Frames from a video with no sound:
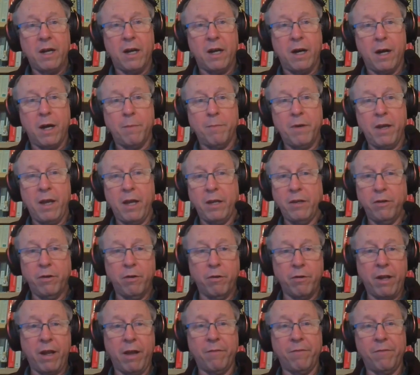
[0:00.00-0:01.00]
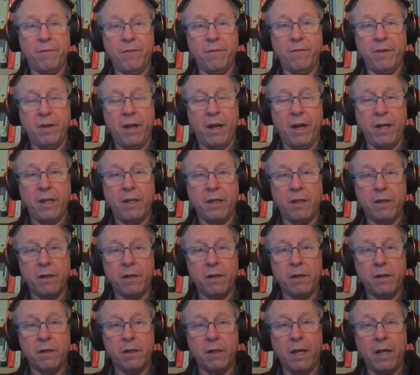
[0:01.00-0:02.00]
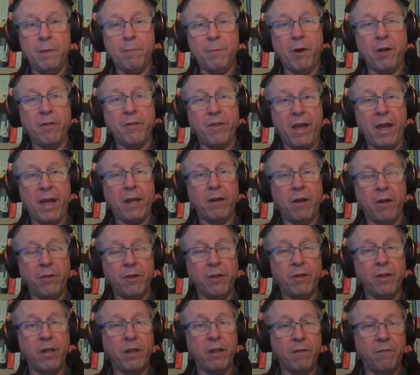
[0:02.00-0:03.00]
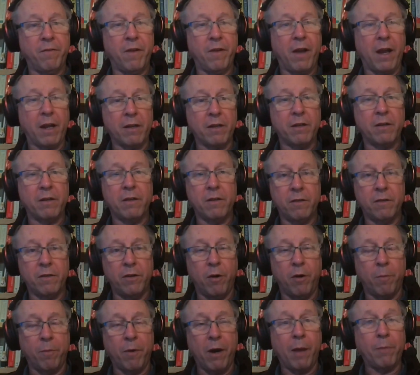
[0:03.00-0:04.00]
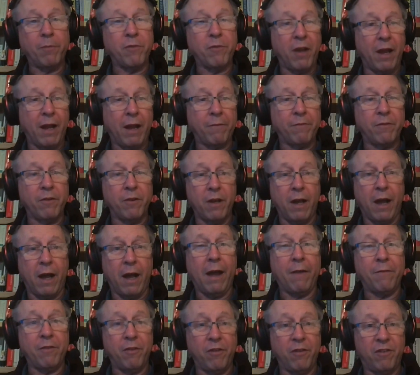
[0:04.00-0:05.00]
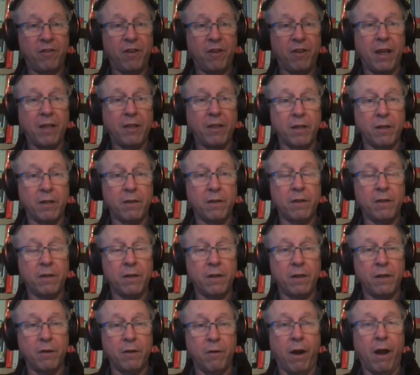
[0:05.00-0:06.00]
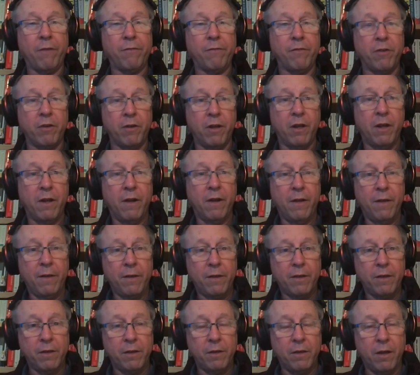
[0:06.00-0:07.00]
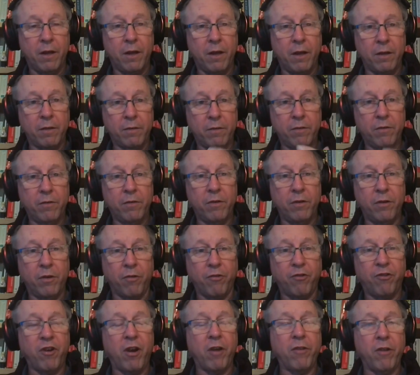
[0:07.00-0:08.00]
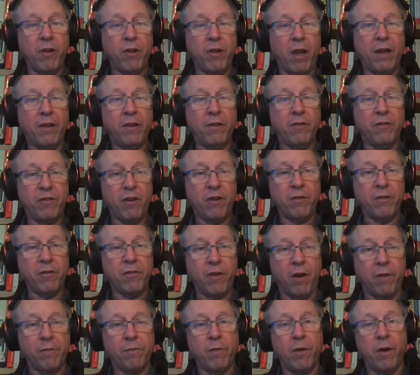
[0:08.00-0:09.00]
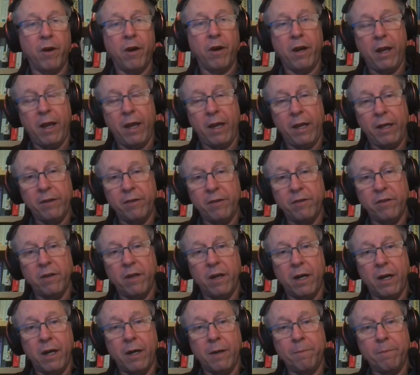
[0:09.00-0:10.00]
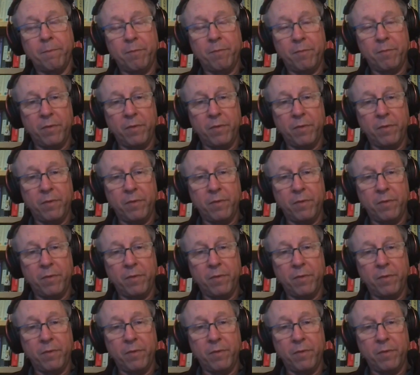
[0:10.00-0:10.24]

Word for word: um, and you don't have any claim on that other than the fact you know perhaps i have to i have to say that uh, you know i have to uh, you know share the li- share the software and uh,